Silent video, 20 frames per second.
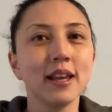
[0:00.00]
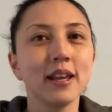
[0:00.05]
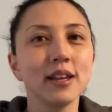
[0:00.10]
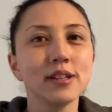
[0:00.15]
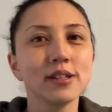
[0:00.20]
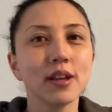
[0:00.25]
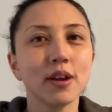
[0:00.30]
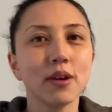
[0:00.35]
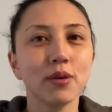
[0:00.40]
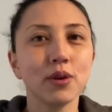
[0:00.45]

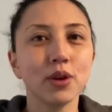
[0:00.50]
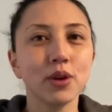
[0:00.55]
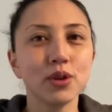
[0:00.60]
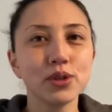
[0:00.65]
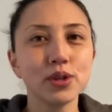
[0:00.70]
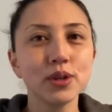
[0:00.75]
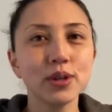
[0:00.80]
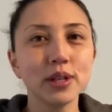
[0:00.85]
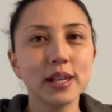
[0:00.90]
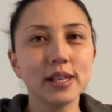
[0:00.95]
So you
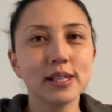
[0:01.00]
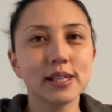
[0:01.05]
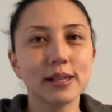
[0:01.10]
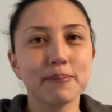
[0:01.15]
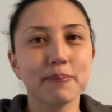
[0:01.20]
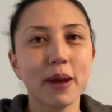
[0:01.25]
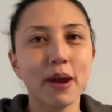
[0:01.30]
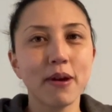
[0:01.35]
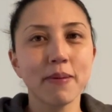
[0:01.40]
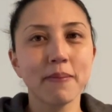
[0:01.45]
do need to
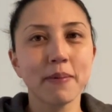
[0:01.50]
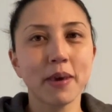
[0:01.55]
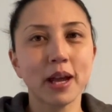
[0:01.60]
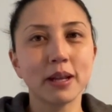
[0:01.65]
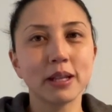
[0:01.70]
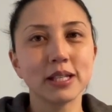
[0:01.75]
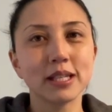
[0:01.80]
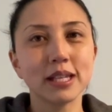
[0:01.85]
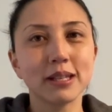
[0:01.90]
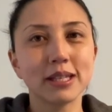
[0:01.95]
bear in
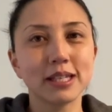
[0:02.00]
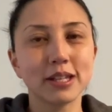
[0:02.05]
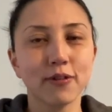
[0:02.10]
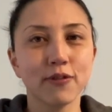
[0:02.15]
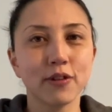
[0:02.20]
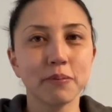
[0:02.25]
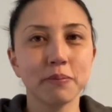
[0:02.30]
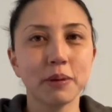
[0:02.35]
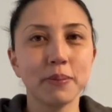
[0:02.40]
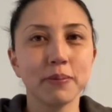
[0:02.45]
mind
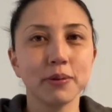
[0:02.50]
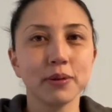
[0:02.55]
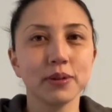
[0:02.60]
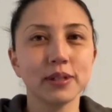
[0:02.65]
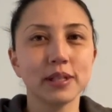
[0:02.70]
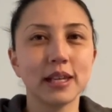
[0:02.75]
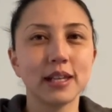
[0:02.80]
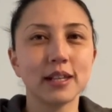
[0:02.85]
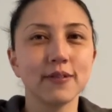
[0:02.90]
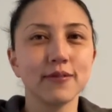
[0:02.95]
different people's
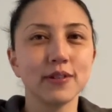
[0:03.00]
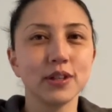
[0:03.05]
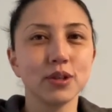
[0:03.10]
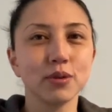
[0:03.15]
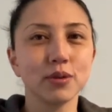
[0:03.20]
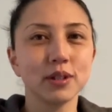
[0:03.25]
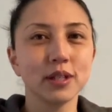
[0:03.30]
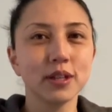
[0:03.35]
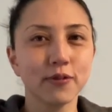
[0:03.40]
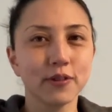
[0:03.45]

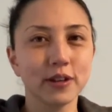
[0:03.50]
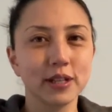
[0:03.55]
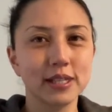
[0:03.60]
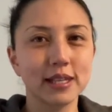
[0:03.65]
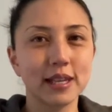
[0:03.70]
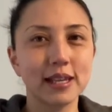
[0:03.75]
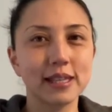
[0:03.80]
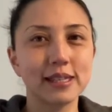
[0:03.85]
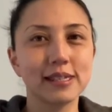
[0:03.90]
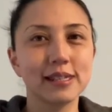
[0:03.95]
individual
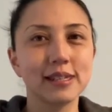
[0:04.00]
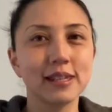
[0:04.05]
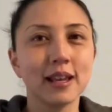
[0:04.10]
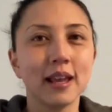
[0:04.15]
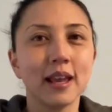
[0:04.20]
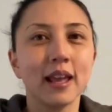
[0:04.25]
differences.